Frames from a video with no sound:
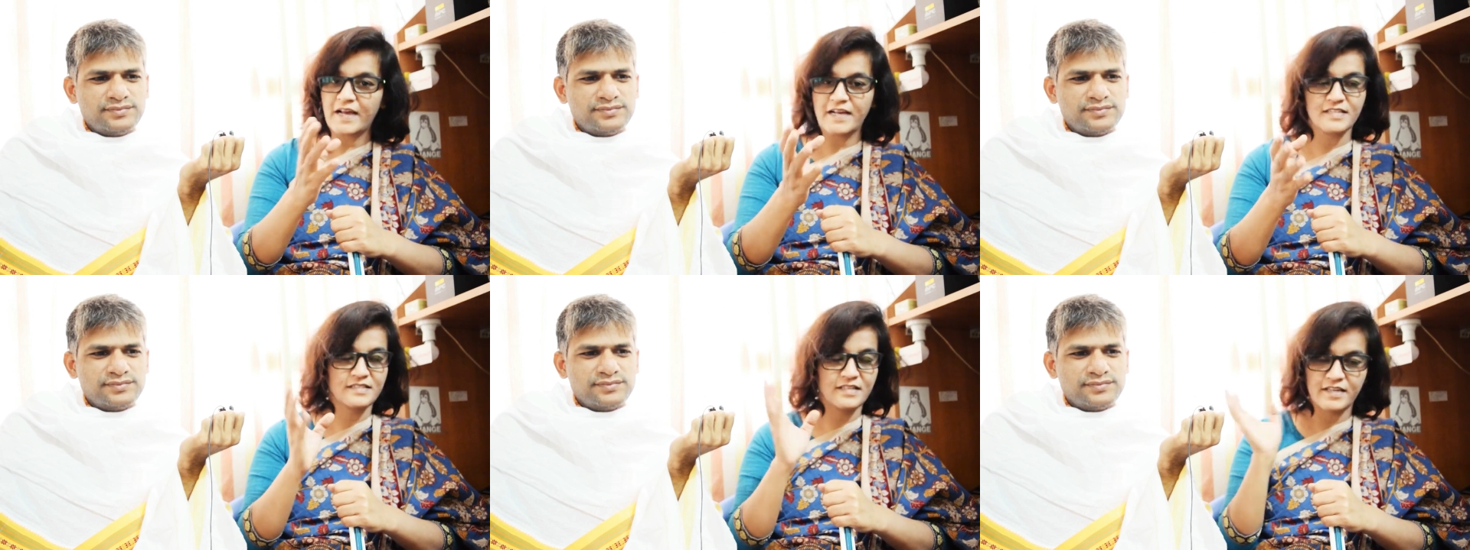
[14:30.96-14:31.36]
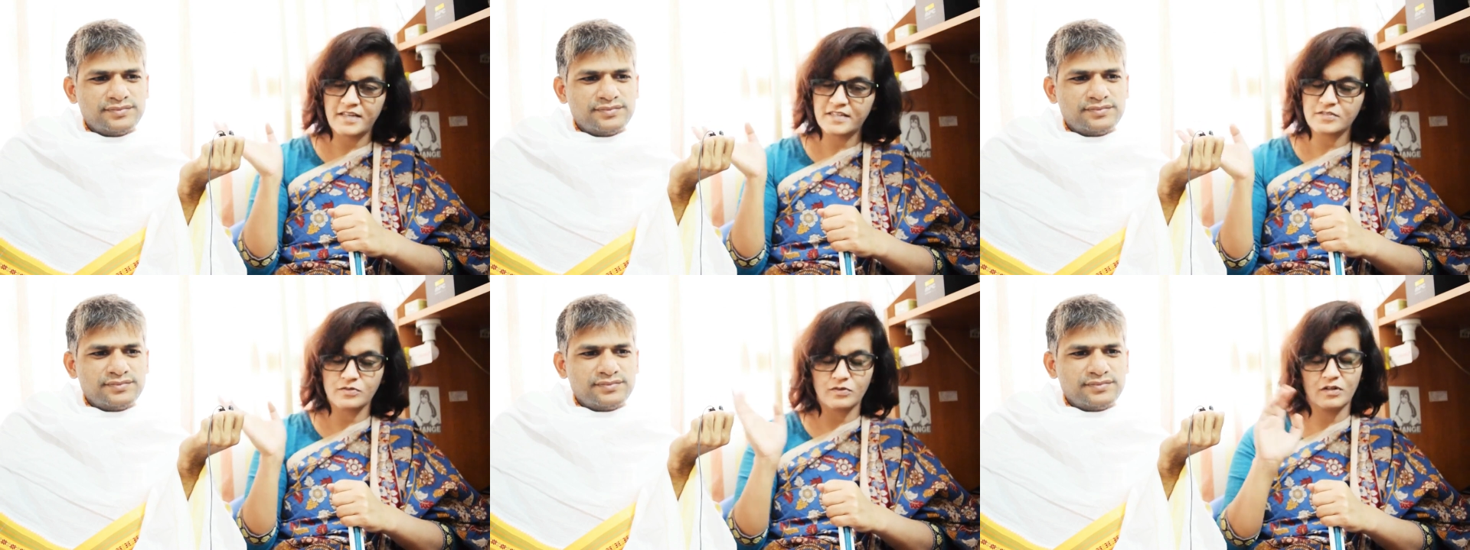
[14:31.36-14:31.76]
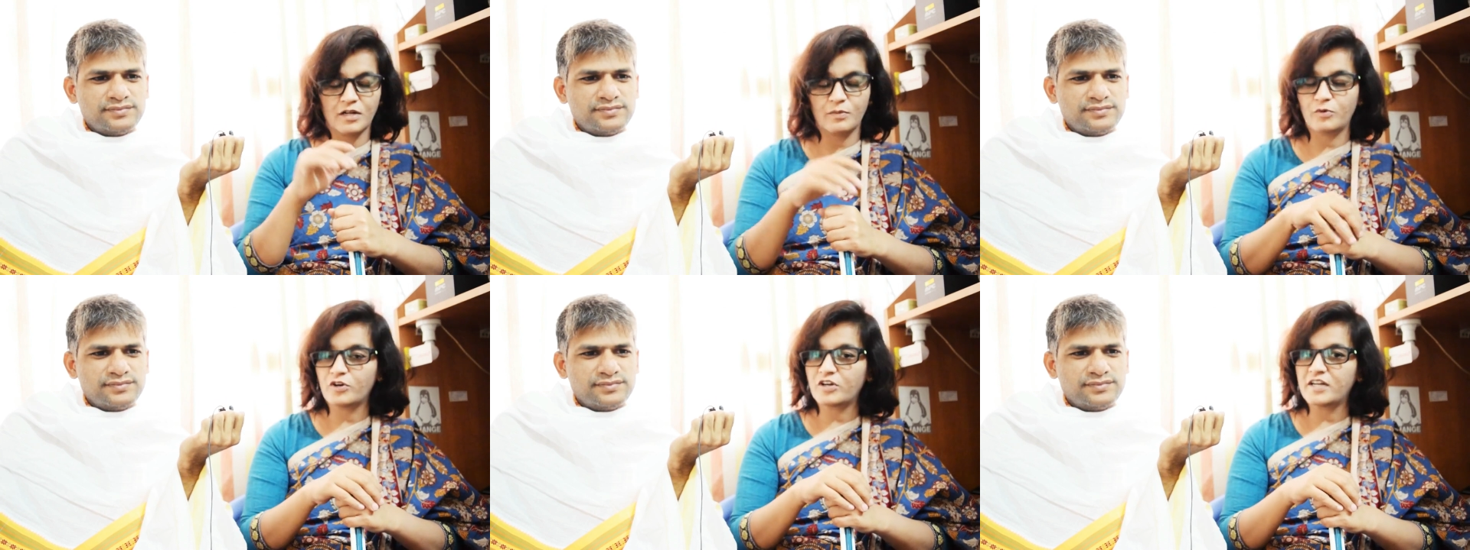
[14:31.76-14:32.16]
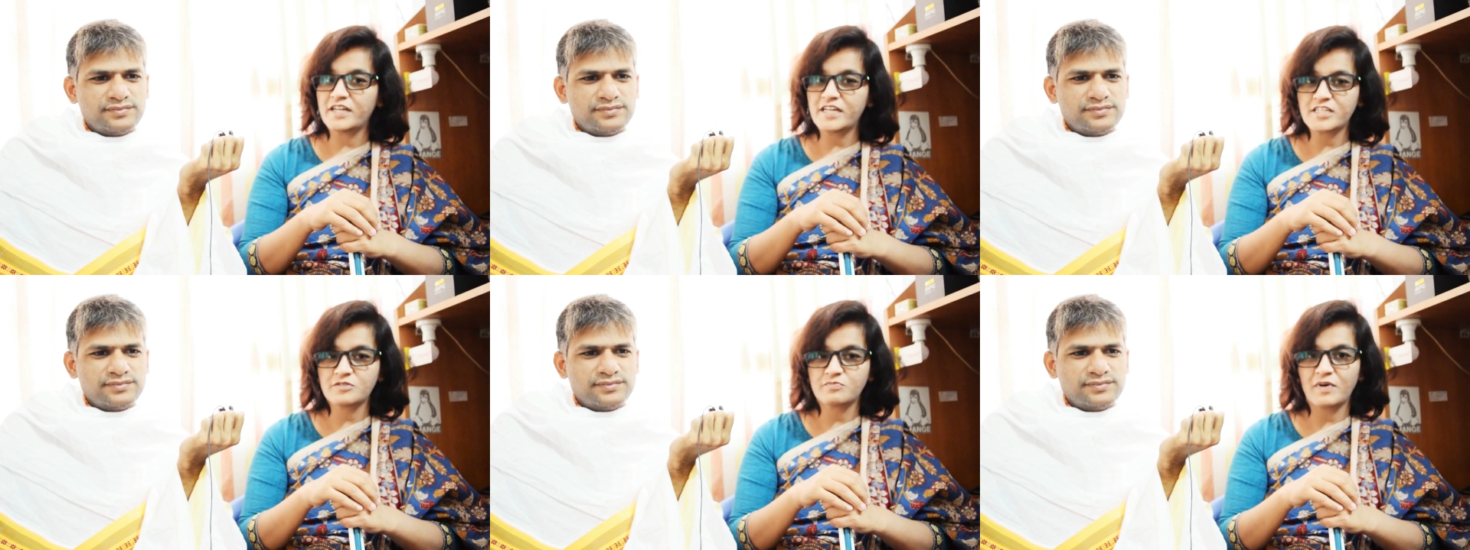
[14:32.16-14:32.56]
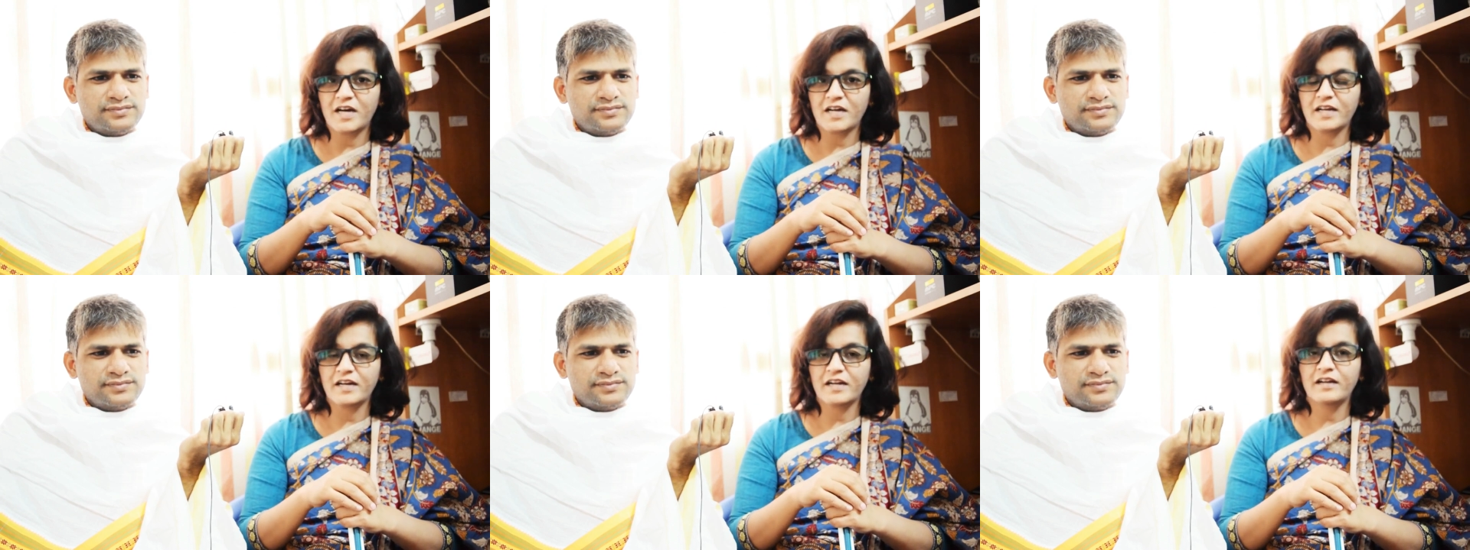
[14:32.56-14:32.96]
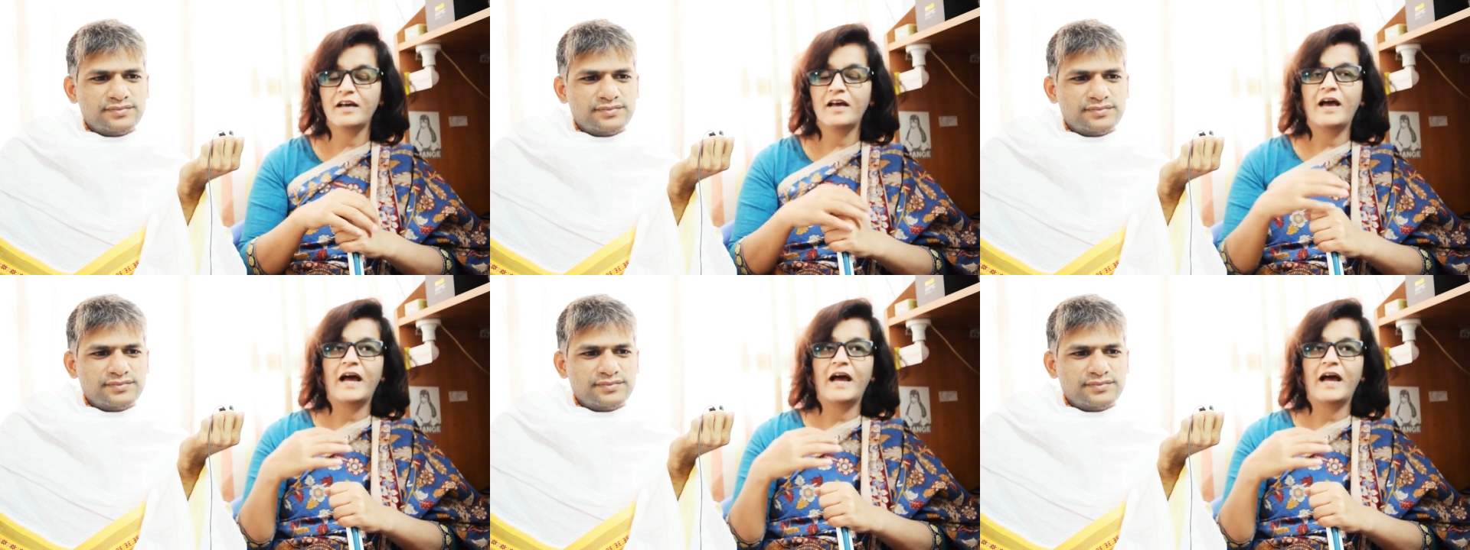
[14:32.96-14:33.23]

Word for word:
Speaker 1: as he has told about niche market